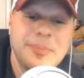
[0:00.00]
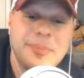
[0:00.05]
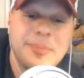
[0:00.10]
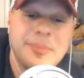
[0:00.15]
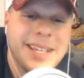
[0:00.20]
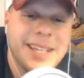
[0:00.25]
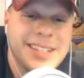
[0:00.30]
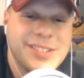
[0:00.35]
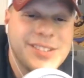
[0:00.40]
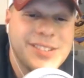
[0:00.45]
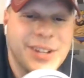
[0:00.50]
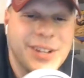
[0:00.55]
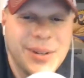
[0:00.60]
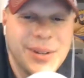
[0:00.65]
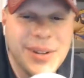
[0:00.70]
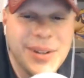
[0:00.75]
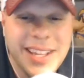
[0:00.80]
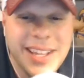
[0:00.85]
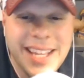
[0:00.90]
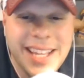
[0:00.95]
and so
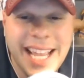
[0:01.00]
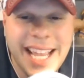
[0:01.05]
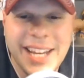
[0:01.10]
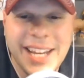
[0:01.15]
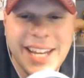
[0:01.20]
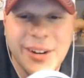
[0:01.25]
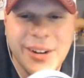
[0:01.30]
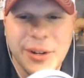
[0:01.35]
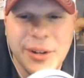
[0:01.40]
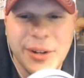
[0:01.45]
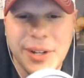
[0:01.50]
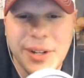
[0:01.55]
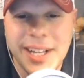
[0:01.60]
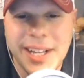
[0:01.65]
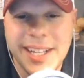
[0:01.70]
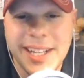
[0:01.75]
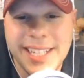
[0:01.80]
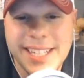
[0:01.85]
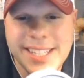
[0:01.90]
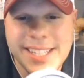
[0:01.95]
hate on
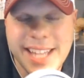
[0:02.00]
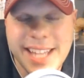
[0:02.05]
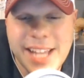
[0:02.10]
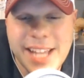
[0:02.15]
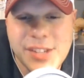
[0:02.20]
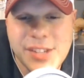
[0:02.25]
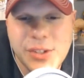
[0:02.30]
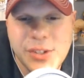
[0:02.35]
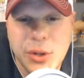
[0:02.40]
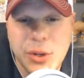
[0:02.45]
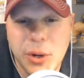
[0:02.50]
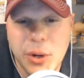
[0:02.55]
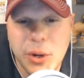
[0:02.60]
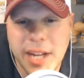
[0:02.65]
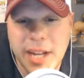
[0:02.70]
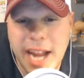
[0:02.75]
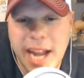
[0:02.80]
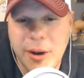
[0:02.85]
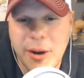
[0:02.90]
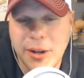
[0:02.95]
his New York
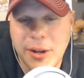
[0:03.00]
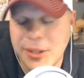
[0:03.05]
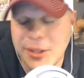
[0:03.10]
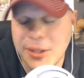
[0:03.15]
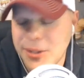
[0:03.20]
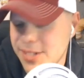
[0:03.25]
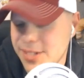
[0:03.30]
character. Is